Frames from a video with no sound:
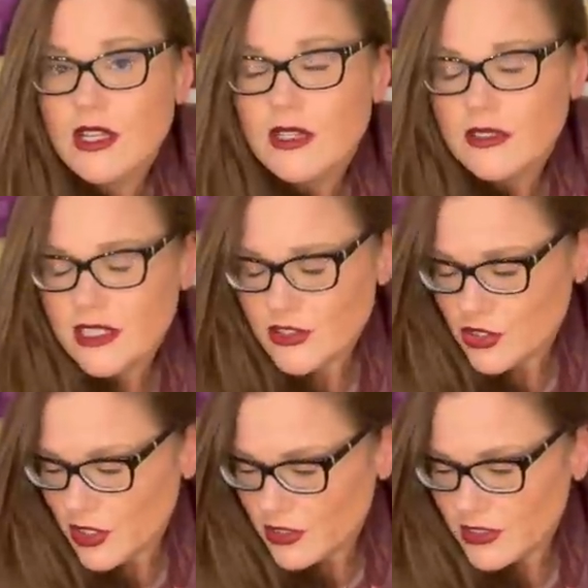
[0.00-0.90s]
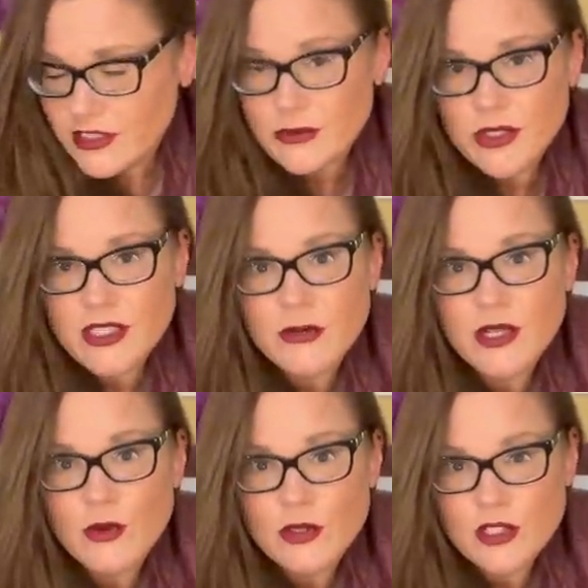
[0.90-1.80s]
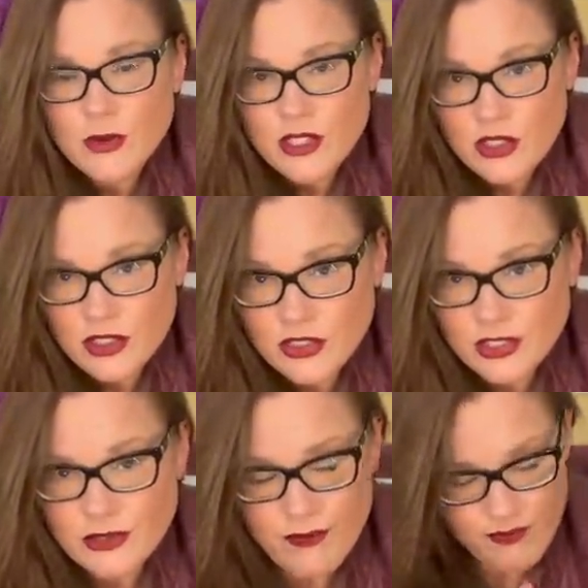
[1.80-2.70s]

Let's talk a little bit about what's being auctioned.